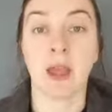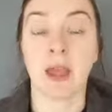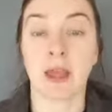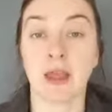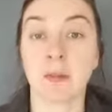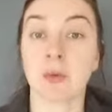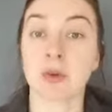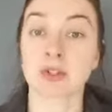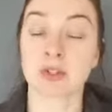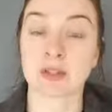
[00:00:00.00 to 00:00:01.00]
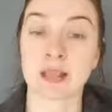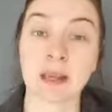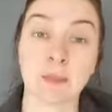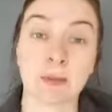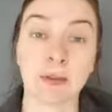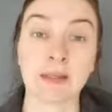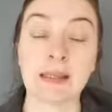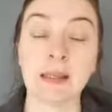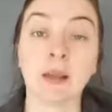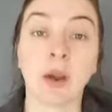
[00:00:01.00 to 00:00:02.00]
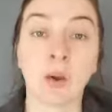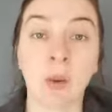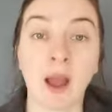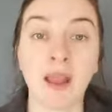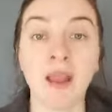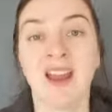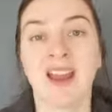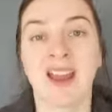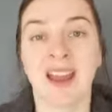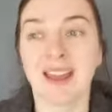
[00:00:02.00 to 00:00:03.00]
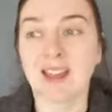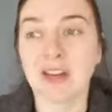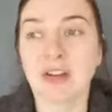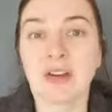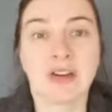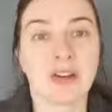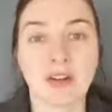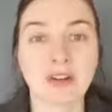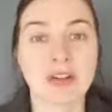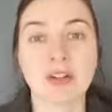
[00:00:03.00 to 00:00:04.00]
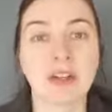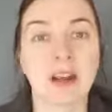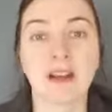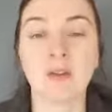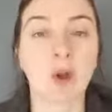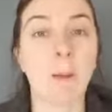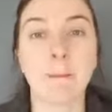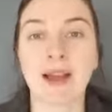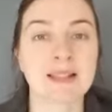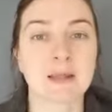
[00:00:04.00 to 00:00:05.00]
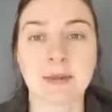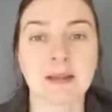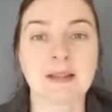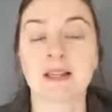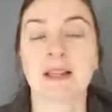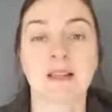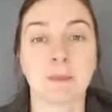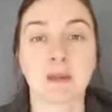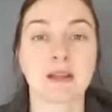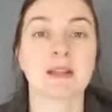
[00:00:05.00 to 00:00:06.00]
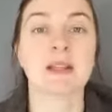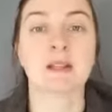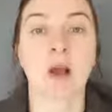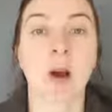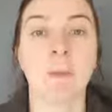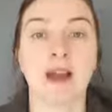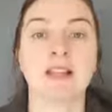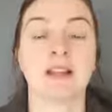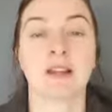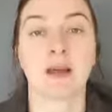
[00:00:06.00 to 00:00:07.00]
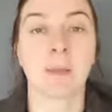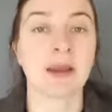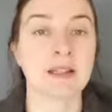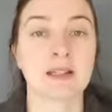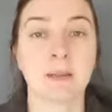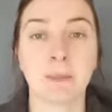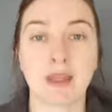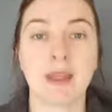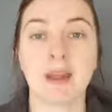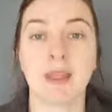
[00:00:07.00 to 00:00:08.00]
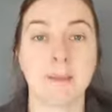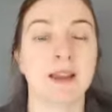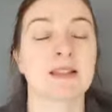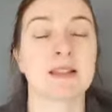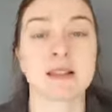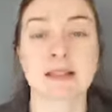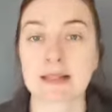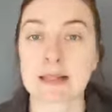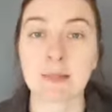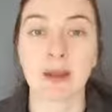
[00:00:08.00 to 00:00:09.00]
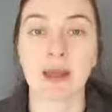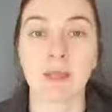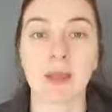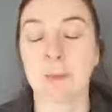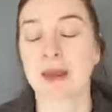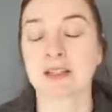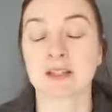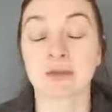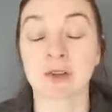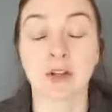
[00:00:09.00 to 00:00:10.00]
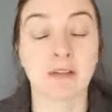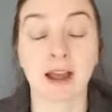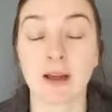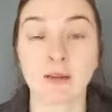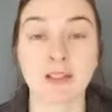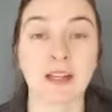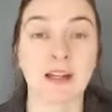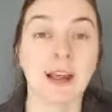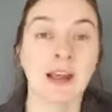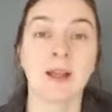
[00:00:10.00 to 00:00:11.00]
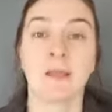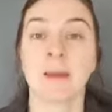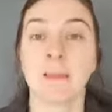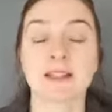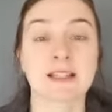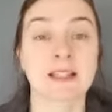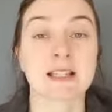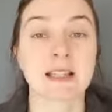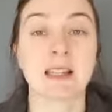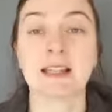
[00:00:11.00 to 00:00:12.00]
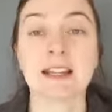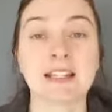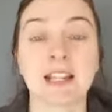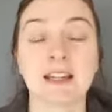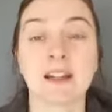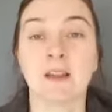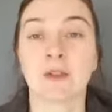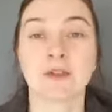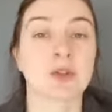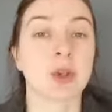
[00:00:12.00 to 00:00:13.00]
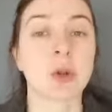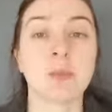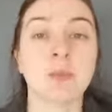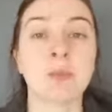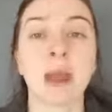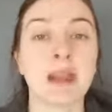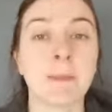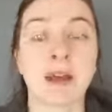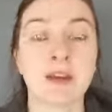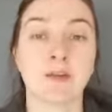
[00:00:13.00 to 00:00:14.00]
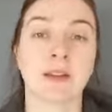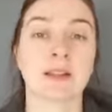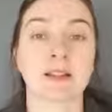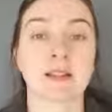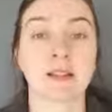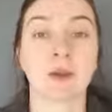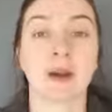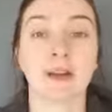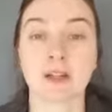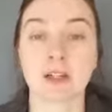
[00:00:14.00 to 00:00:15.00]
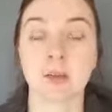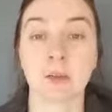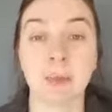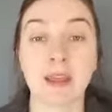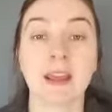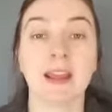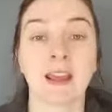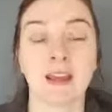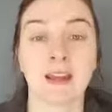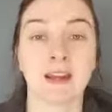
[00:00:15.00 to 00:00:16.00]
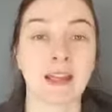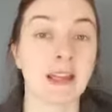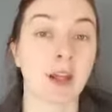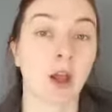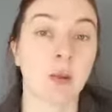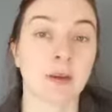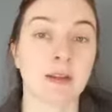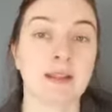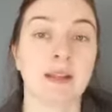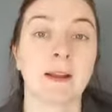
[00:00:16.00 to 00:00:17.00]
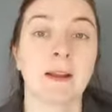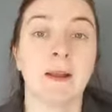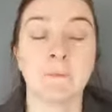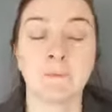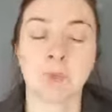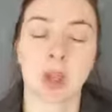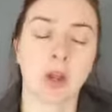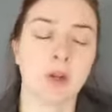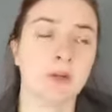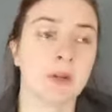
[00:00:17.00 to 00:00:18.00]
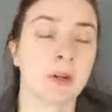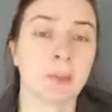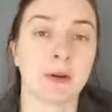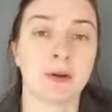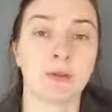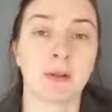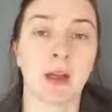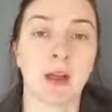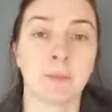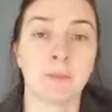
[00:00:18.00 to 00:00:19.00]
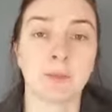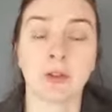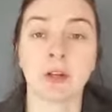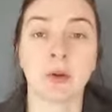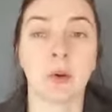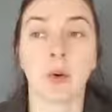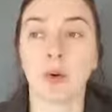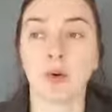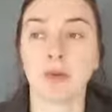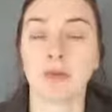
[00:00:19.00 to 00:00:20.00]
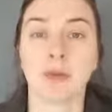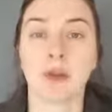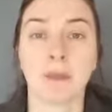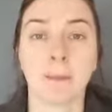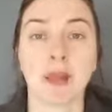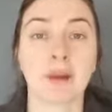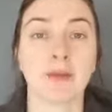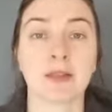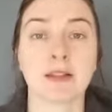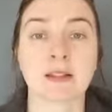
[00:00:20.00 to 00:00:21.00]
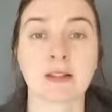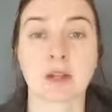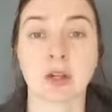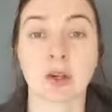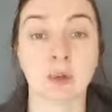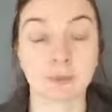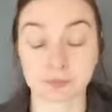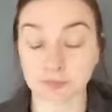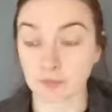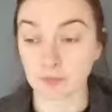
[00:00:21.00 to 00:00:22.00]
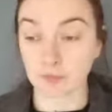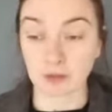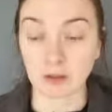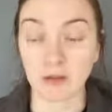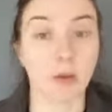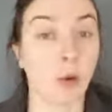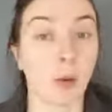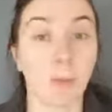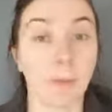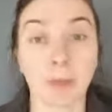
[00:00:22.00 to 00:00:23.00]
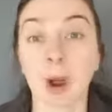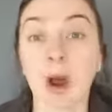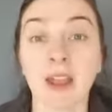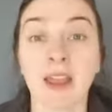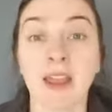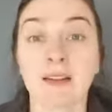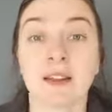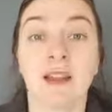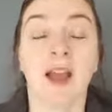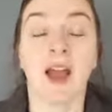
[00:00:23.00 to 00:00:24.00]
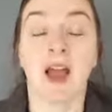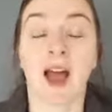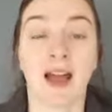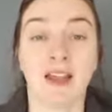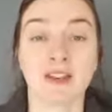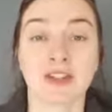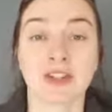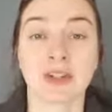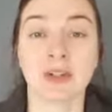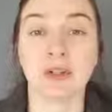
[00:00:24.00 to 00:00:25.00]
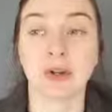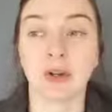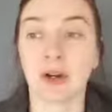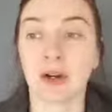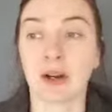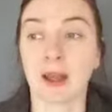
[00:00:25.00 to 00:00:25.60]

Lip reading: in a more sustainable and eco way. You've got better buildings. The buildings are better. They're better to be in. They're better to sleep in. They're better to run around in. They're better to sit and eat in. There's so many benefits to being in an eco building, over and above, all of the benefits to your pocket and your